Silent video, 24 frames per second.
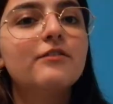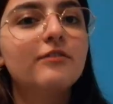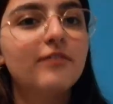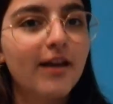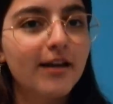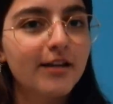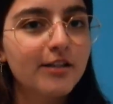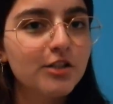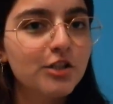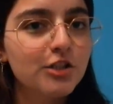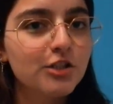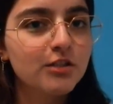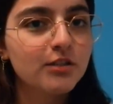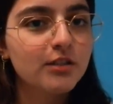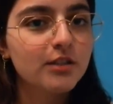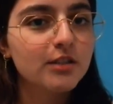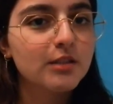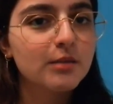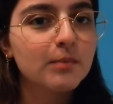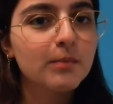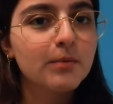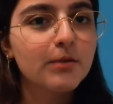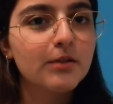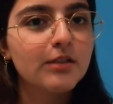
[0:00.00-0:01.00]
Reflection
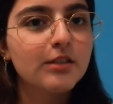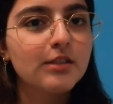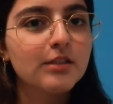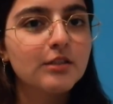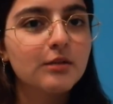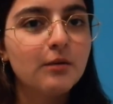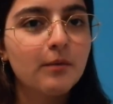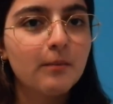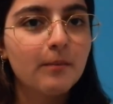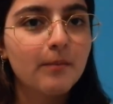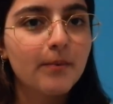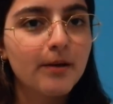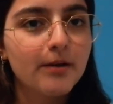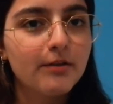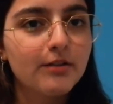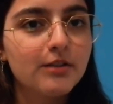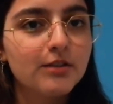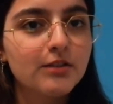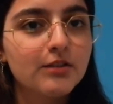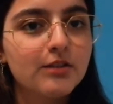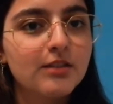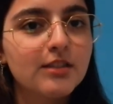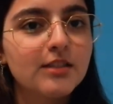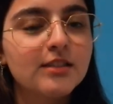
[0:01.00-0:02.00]
that spurred this
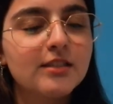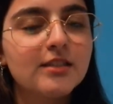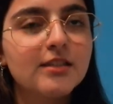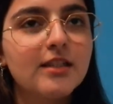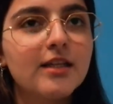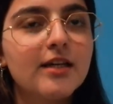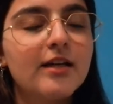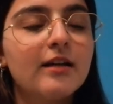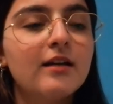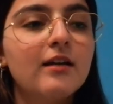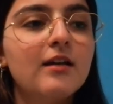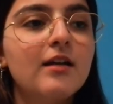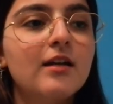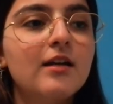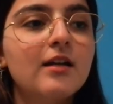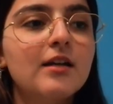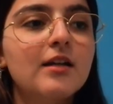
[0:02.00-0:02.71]
comparison is that